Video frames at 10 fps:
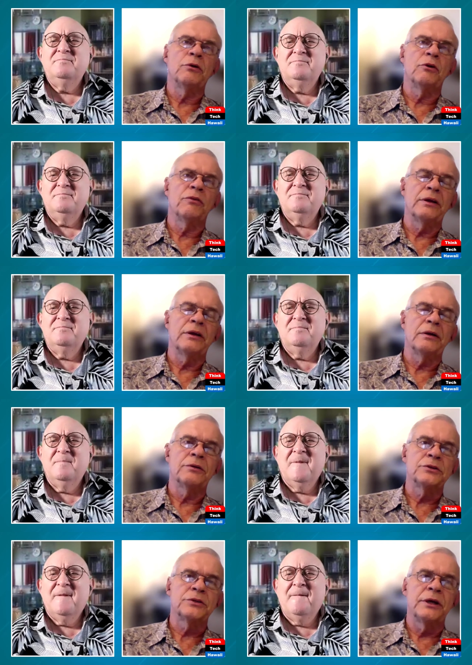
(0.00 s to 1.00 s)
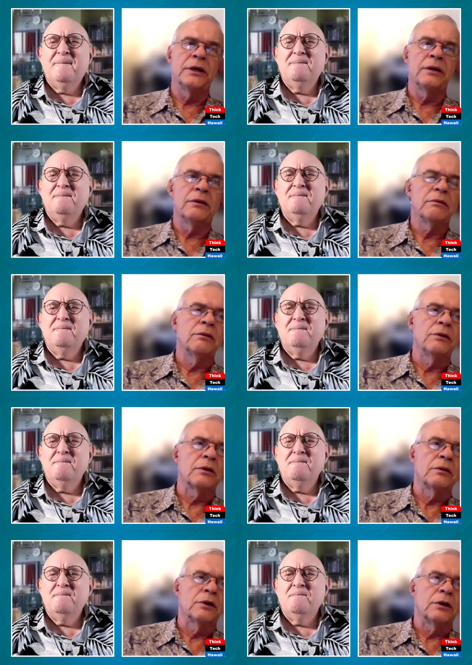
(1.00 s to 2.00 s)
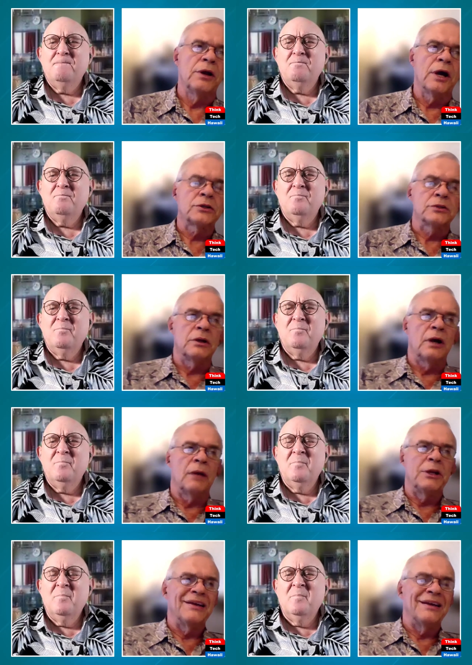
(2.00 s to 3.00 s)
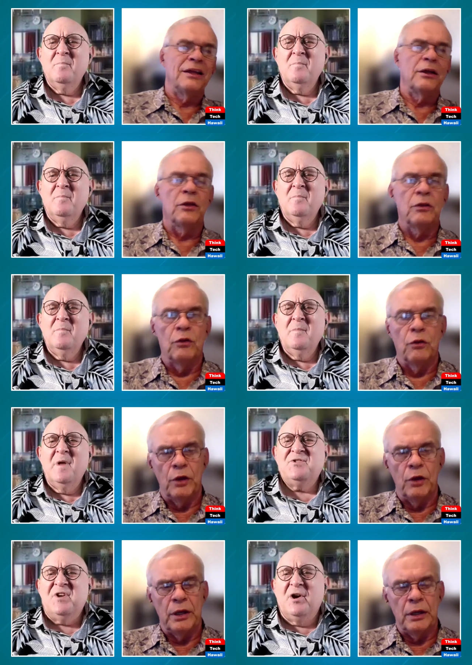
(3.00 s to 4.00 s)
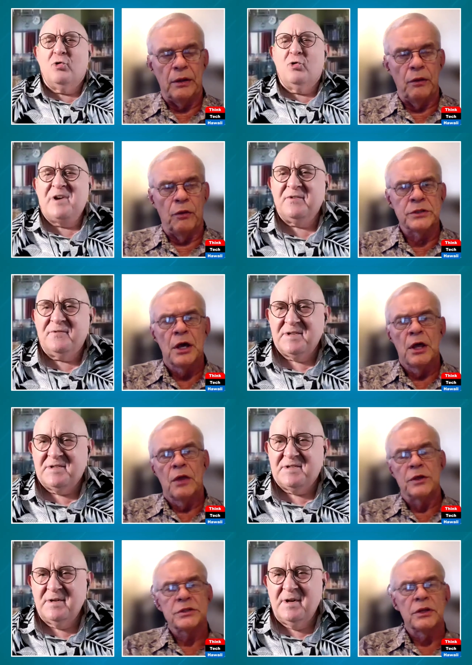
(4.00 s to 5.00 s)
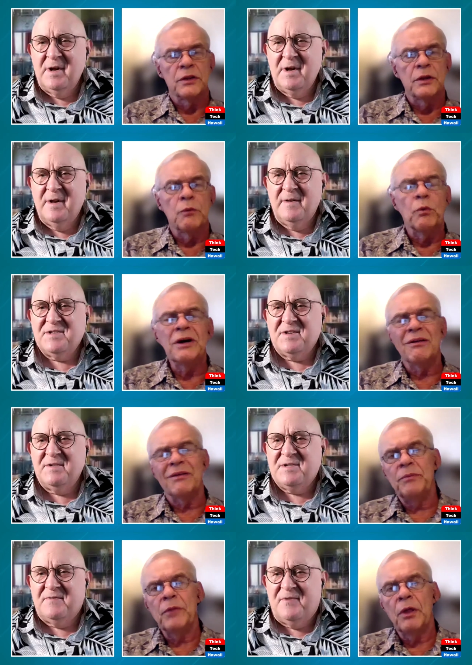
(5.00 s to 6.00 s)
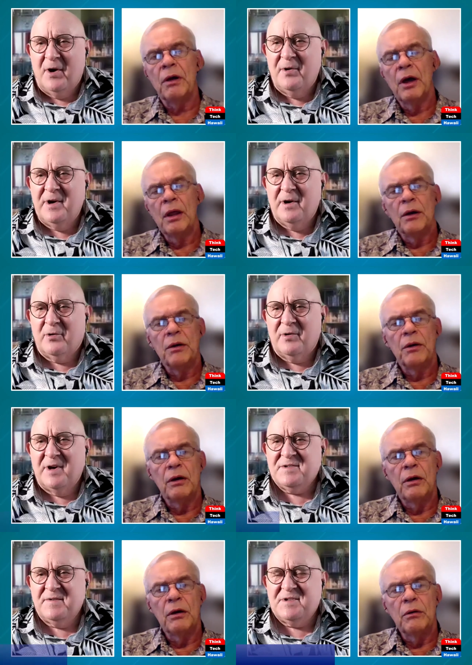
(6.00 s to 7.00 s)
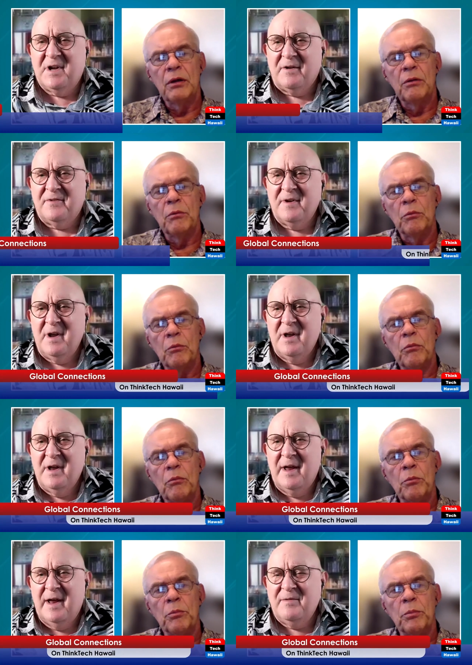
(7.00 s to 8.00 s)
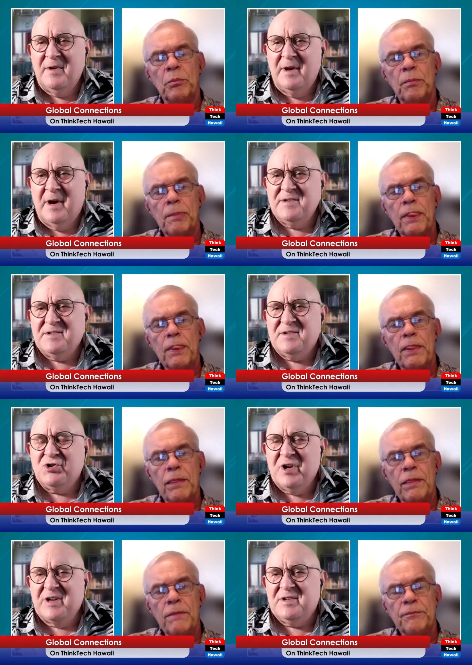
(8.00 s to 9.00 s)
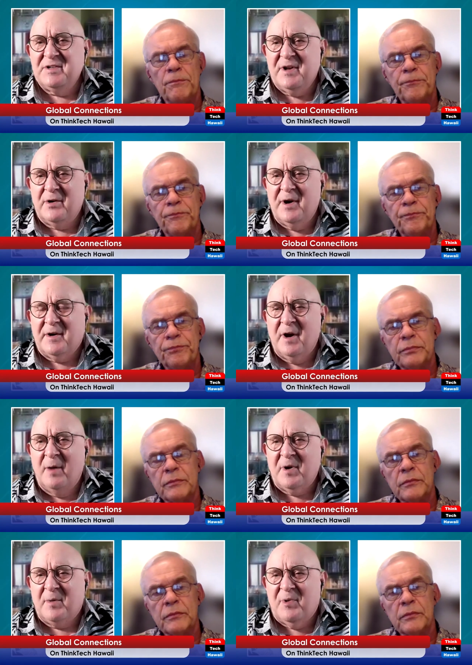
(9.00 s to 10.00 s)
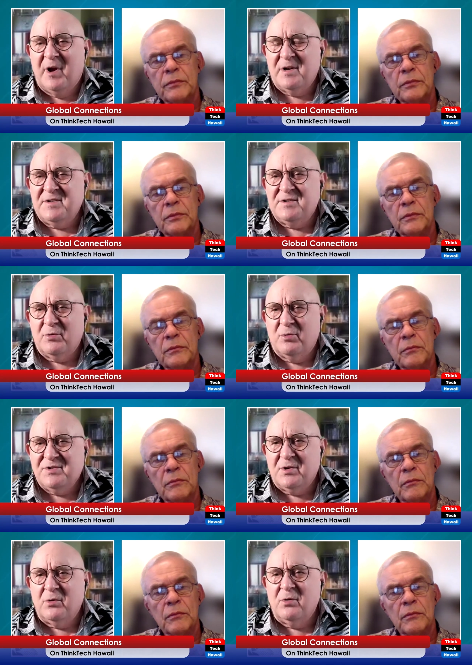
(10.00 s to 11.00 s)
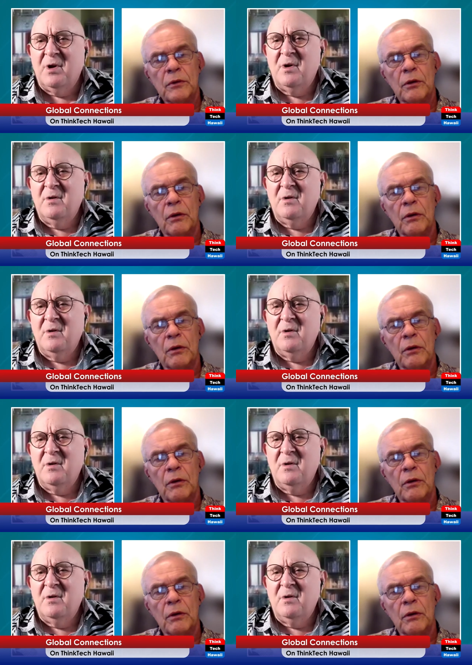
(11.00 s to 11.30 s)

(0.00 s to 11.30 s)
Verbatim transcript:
Speaker 1: know if I understand the, the connection. I mean, It's aggressiveness. this, This well, It's
Speaker 2: very aggressive stuff. And, and I suggest that their economic policies are also